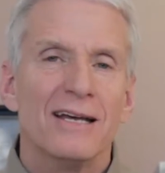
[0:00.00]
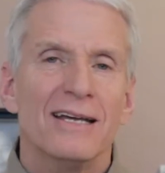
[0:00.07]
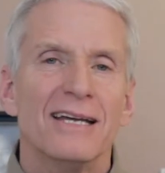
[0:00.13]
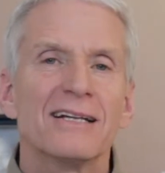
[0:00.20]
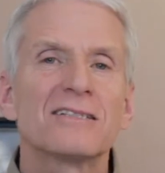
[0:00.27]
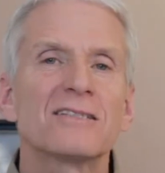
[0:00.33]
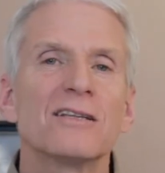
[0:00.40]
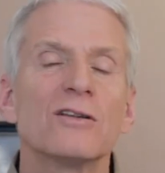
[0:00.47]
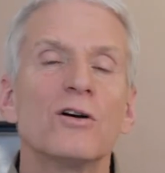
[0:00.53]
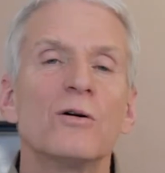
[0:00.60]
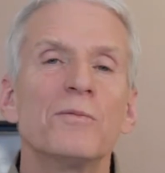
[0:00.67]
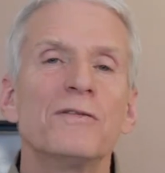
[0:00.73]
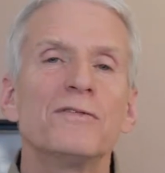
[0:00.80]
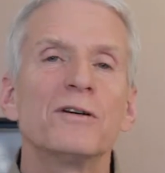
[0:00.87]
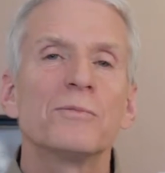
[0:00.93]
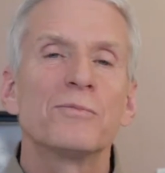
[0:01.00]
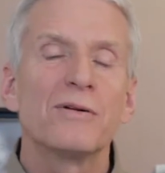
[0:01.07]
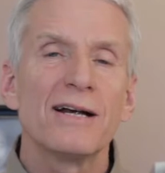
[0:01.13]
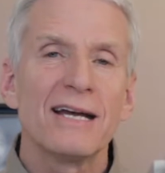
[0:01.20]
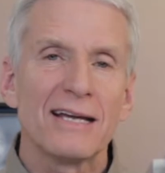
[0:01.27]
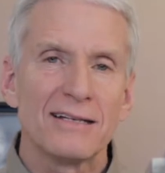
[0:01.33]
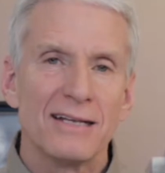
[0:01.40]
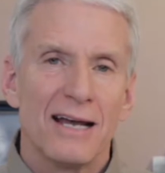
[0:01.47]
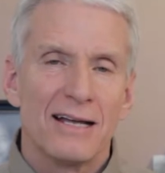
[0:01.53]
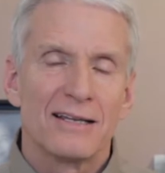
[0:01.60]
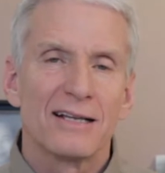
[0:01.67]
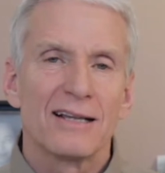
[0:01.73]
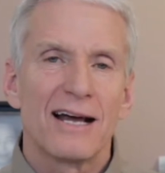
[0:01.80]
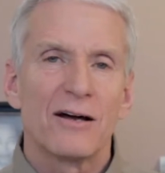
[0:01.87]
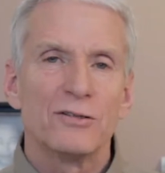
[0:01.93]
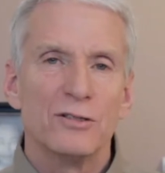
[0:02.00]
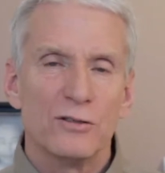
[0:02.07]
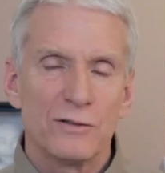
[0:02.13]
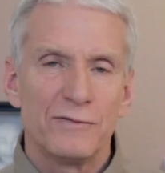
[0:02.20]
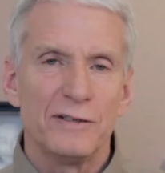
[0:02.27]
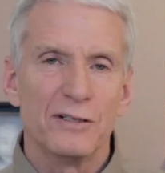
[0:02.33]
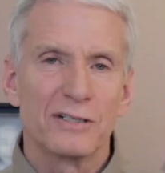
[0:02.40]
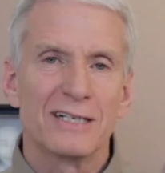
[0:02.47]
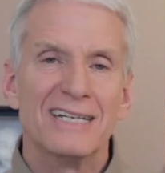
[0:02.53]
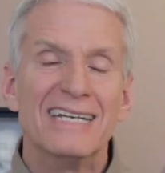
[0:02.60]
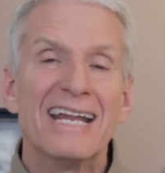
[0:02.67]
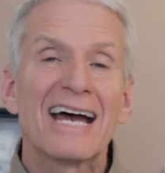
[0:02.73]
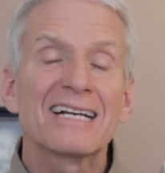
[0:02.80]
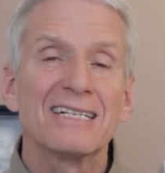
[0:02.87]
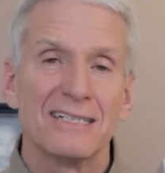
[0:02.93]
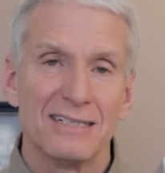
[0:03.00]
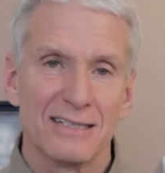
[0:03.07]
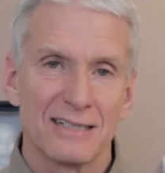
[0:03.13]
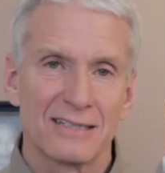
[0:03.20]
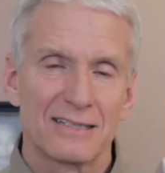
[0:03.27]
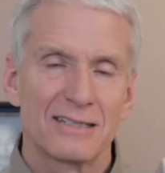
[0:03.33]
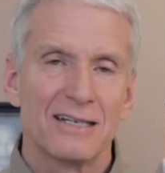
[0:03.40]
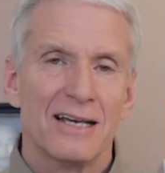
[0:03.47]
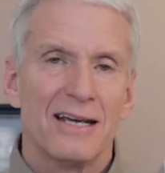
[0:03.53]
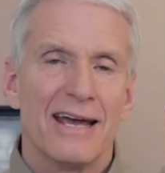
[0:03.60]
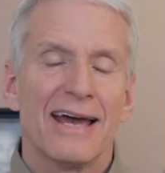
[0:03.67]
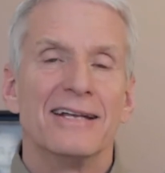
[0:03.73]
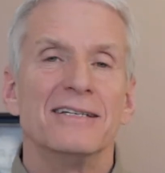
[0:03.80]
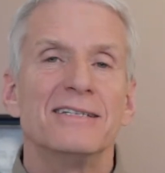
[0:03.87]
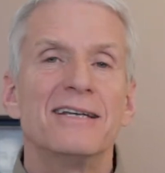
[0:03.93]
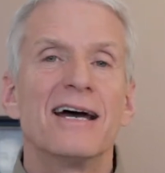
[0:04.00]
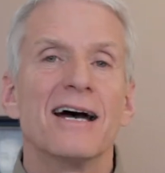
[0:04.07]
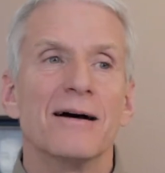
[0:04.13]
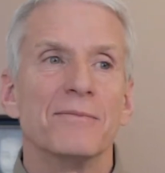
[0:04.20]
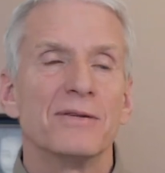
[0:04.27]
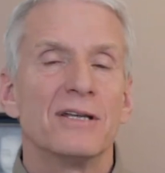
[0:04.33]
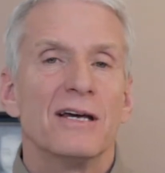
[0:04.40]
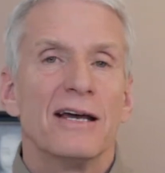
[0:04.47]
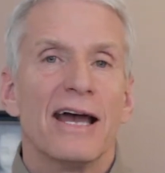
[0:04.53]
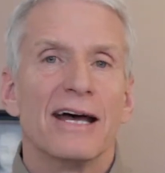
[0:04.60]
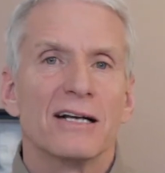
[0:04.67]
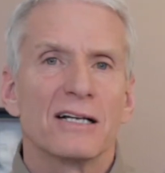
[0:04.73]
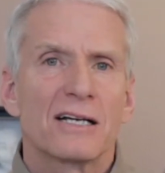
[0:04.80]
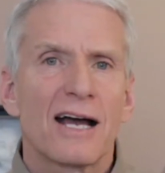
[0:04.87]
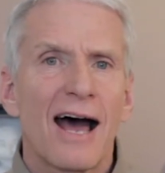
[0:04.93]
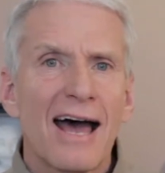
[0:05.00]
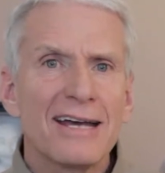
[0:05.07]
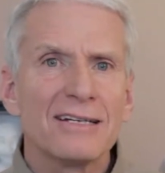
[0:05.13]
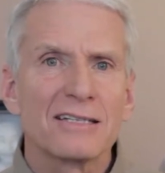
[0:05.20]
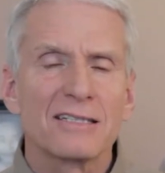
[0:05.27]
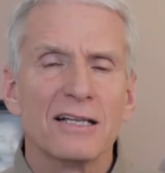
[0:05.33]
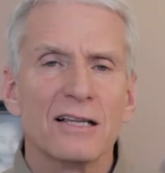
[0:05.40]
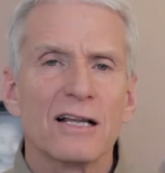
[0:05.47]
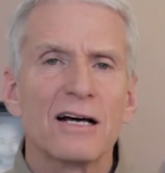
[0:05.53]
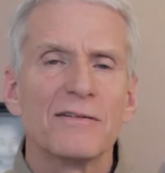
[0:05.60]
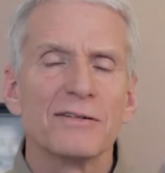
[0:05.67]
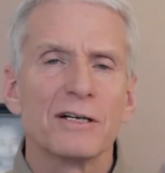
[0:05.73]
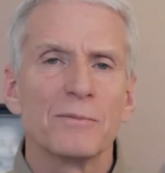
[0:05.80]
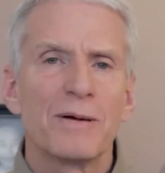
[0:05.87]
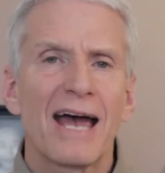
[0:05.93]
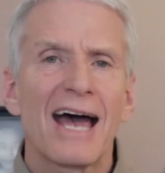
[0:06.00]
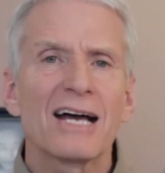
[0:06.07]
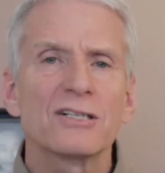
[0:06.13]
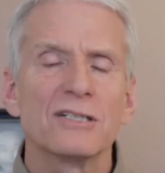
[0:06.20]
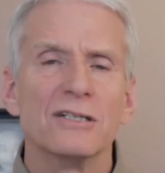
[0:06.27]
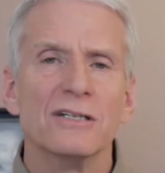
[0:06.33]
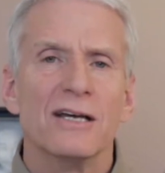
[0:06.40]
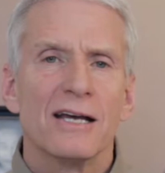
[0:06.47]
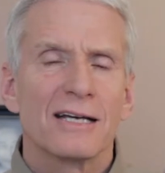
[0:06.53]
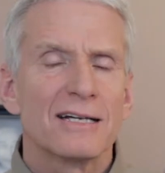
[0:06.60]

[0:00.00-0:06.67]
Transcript: It's the lobe of your brain that allows you to feel connectedness and depth and kindness and love and compassion,